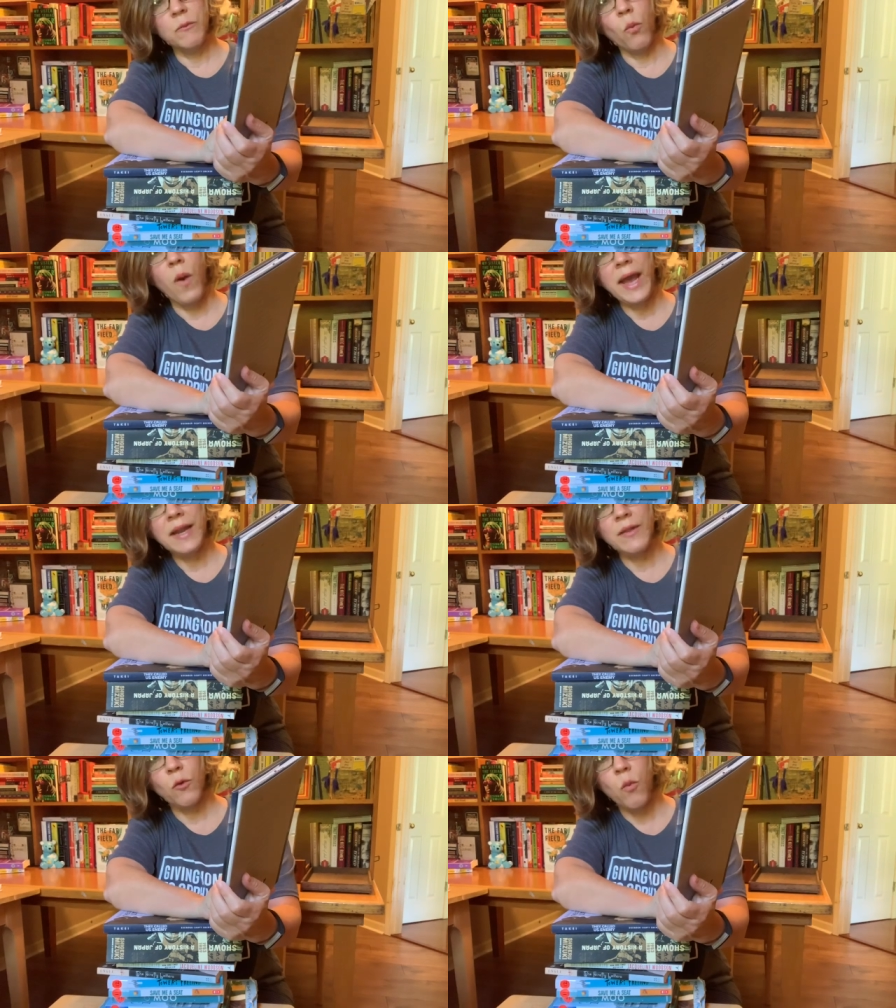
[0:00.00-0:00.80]
Wade
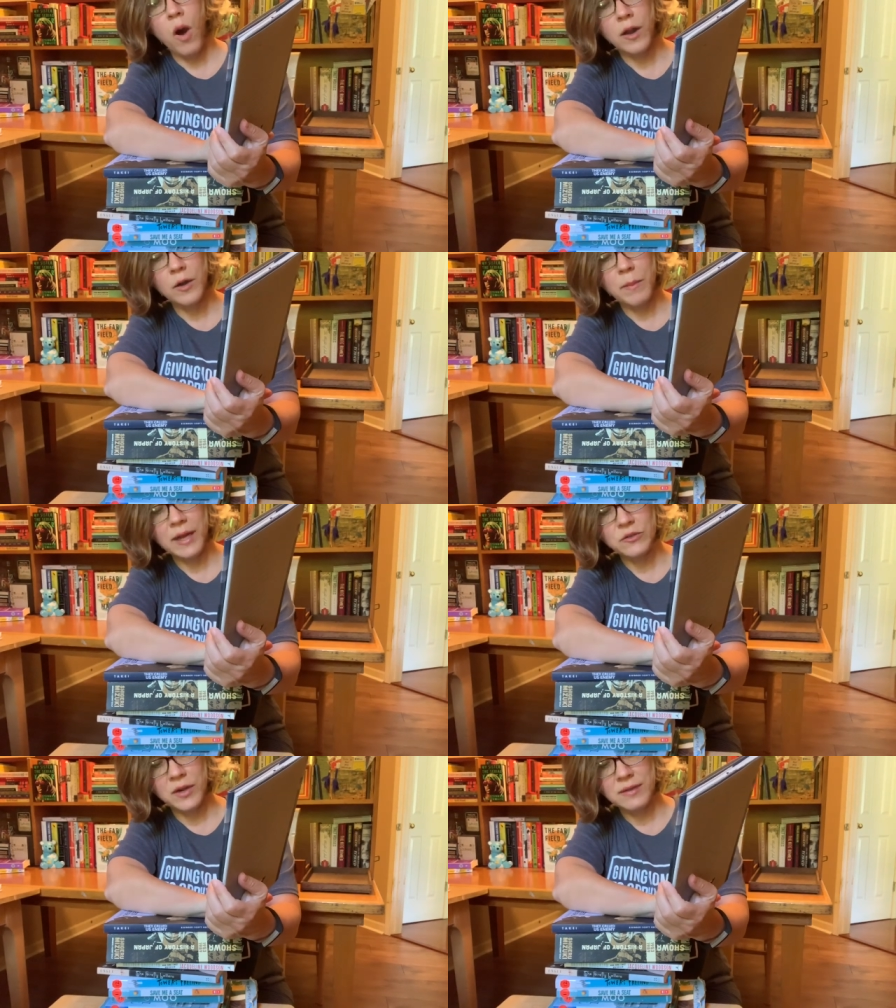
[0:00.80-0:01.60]
in the Water
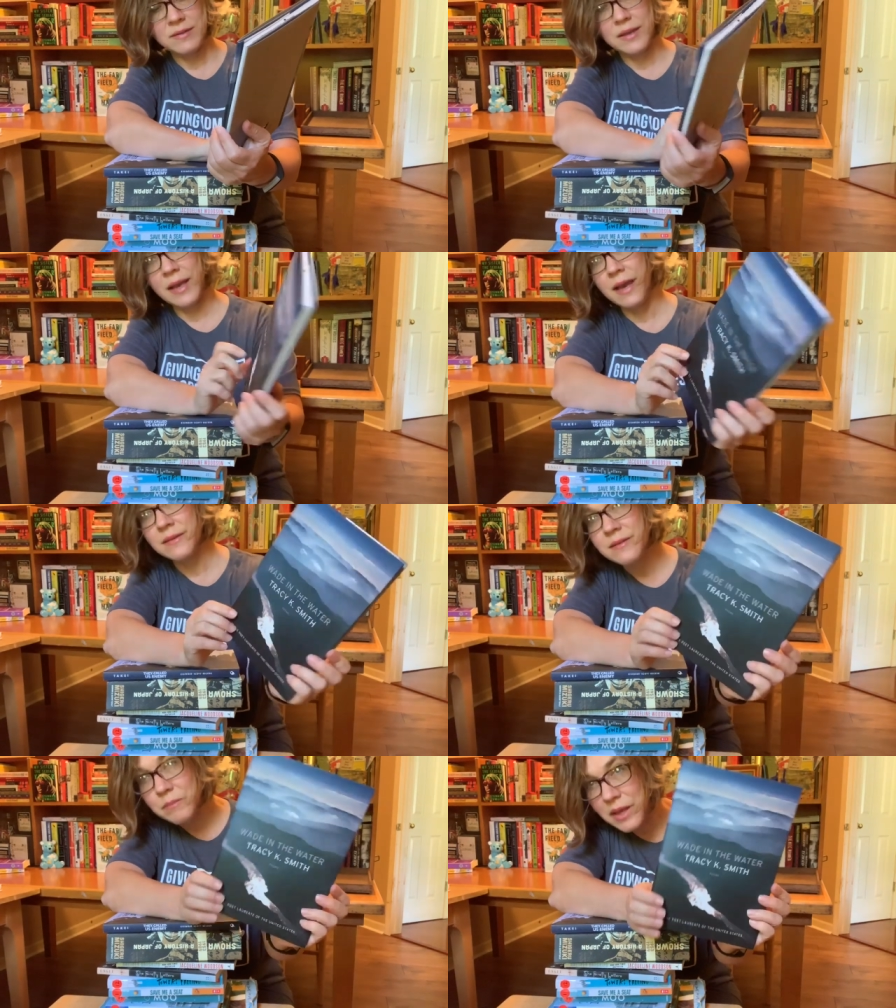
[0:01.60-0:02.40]
by Tracy K.
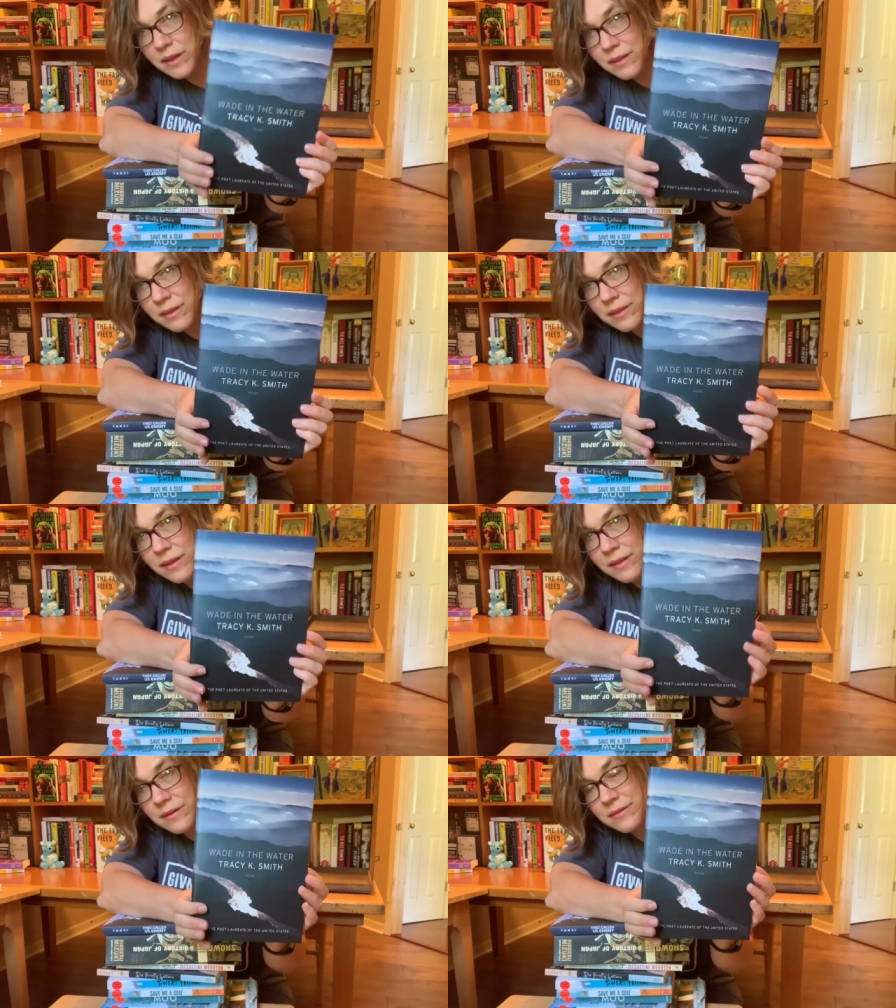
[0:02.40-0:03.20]
Smith.
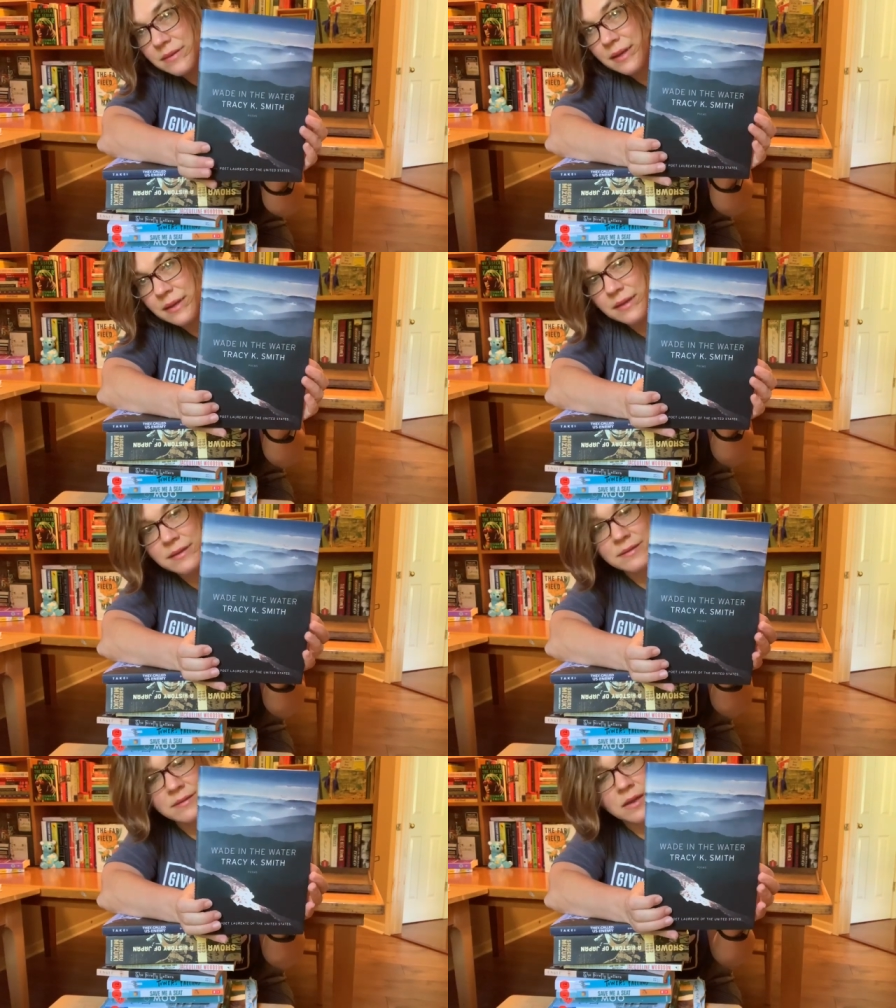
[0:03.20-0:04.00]
This
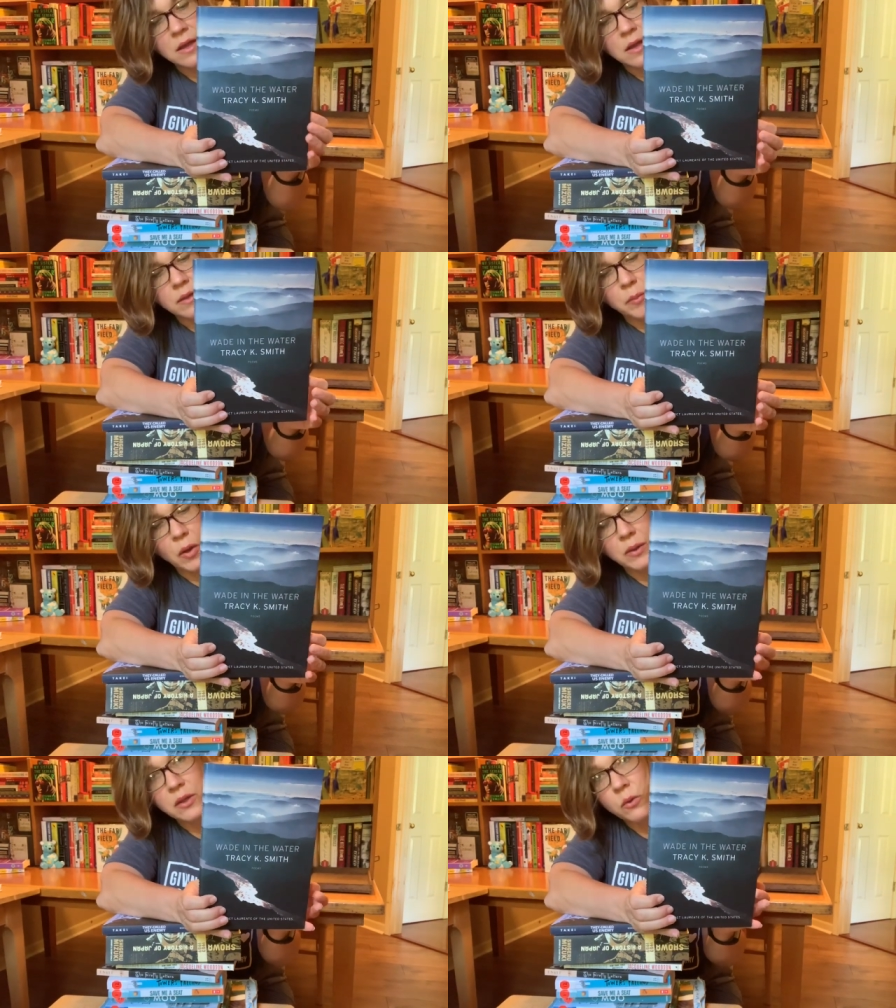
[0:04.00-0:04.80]
is the
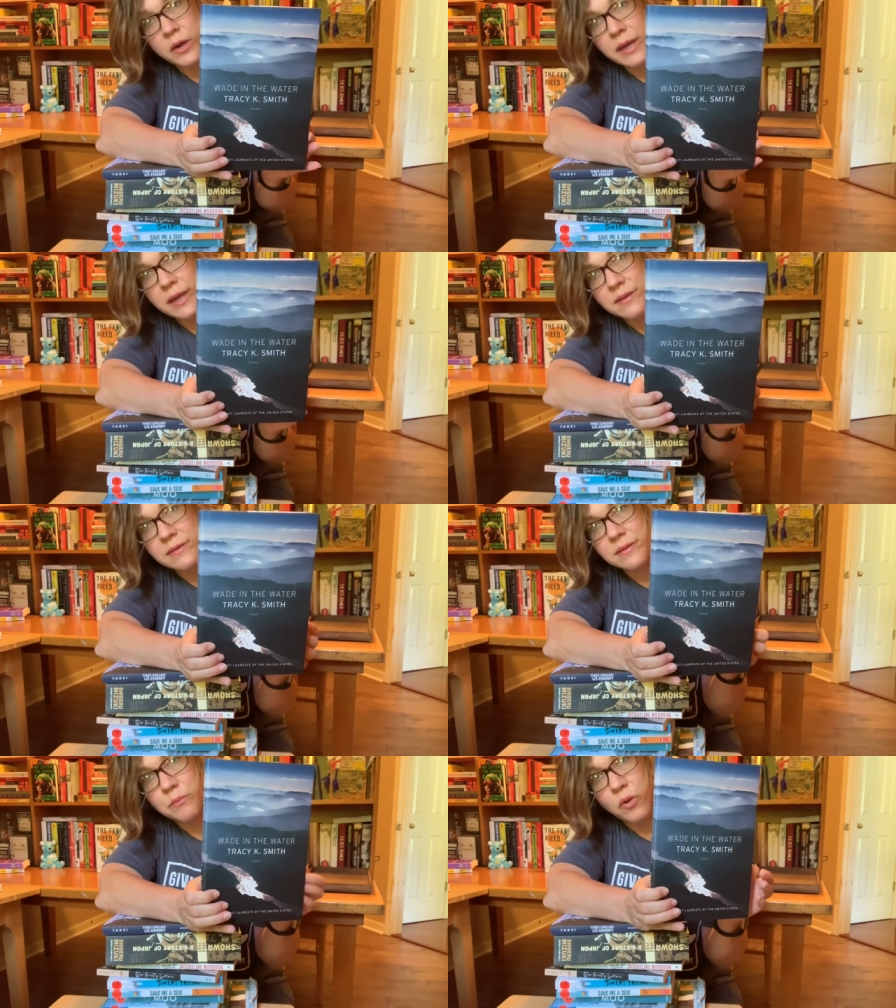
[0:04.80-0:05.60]
Poet
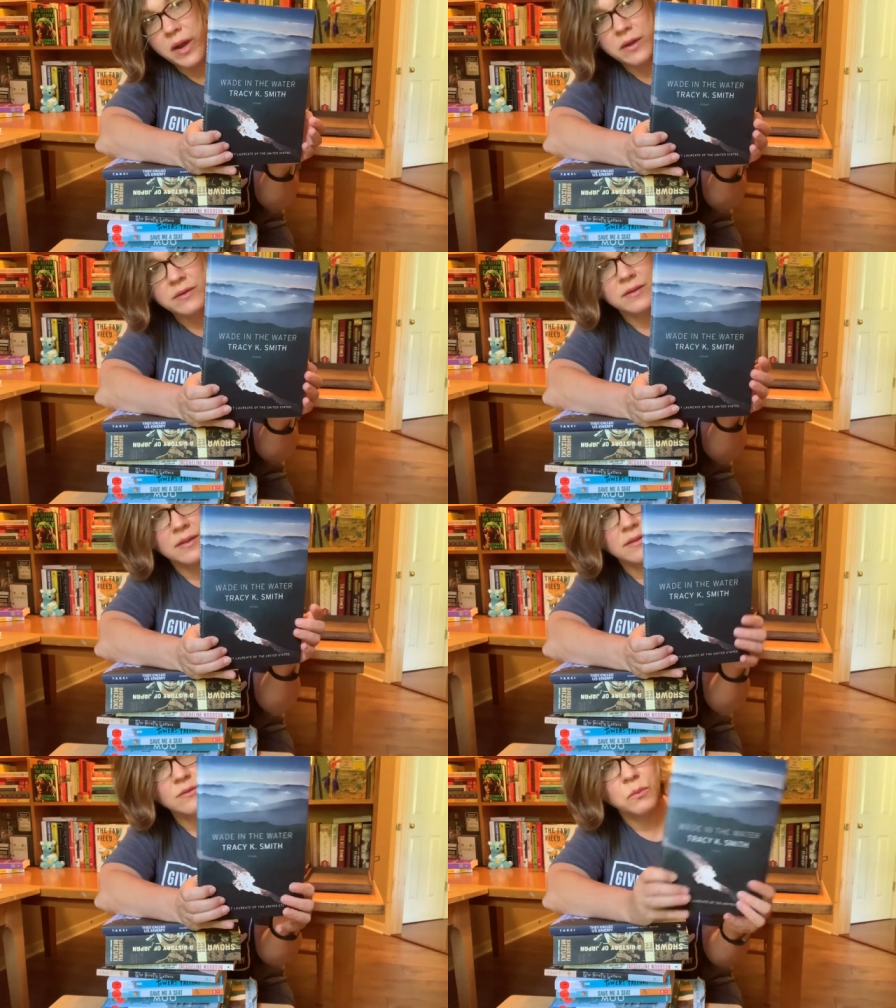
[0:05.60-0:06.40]
Laureate prior to
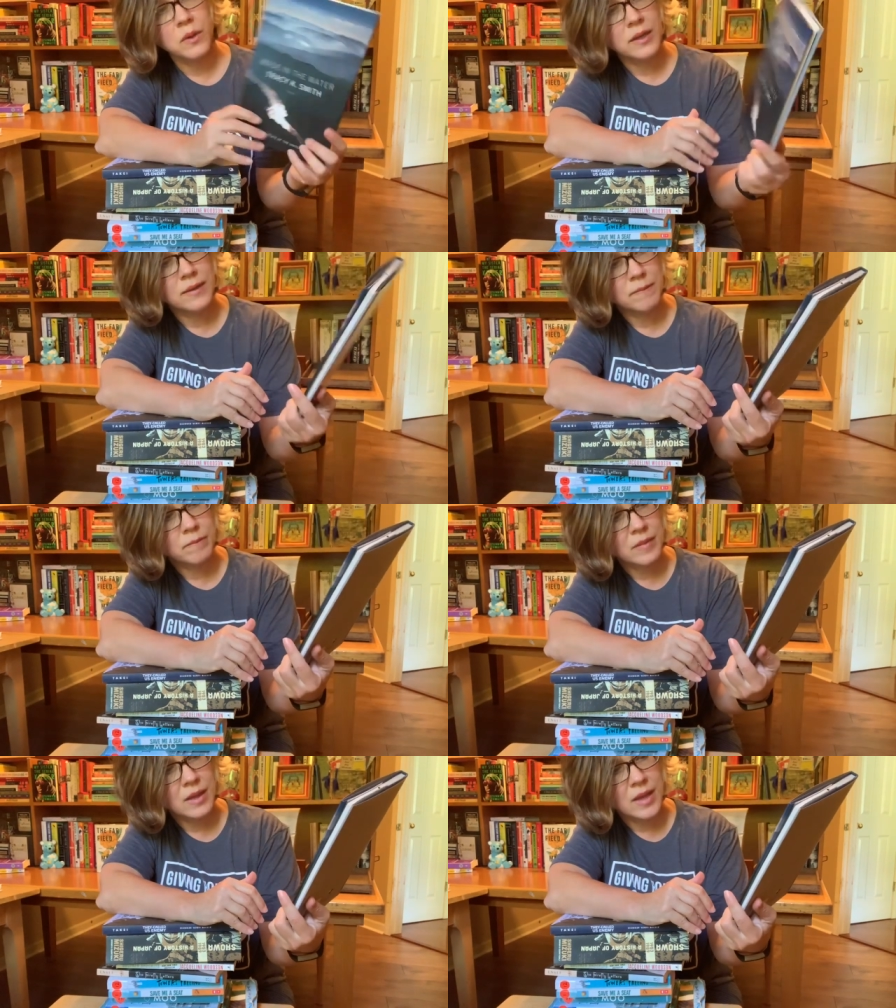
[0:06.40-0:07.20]
this one
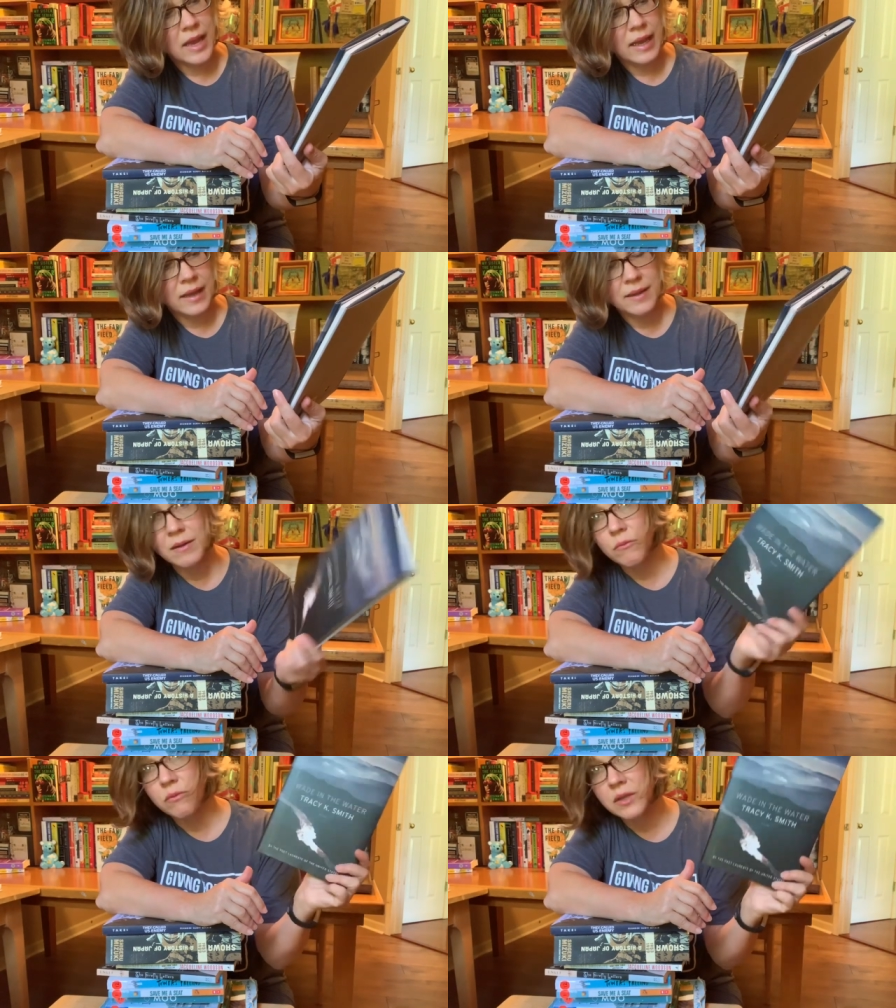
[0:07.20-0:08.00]
and
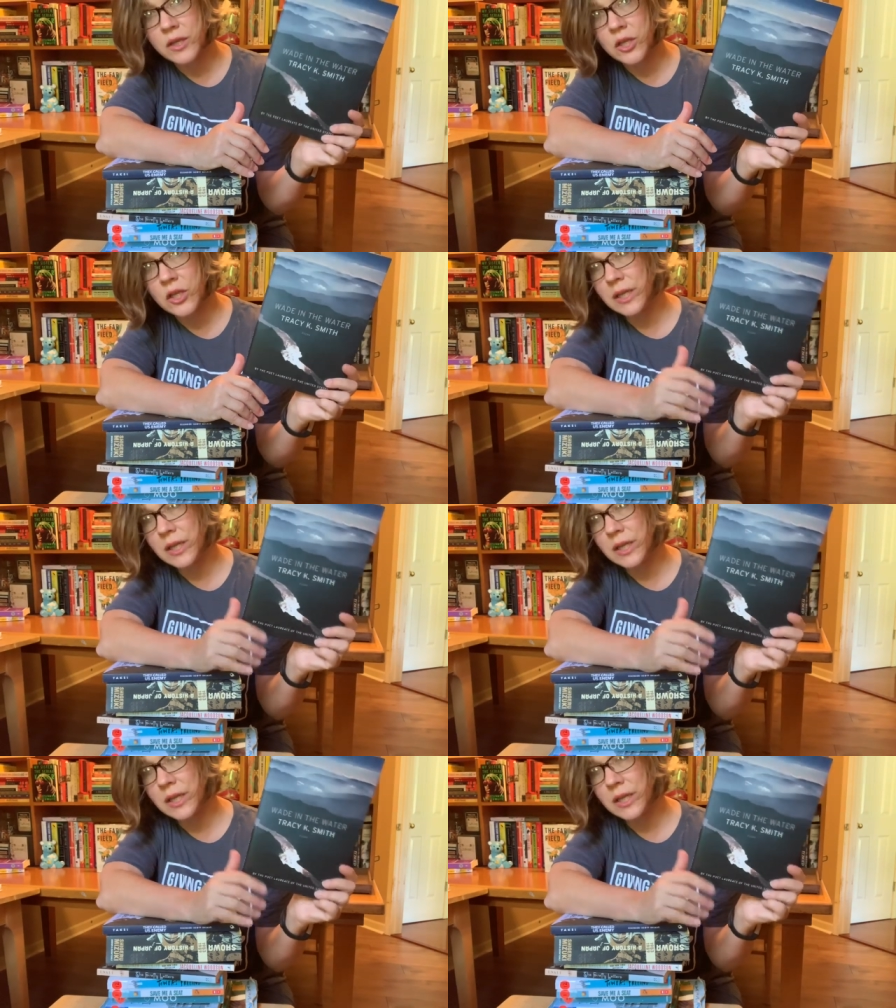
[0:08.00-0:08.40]
really good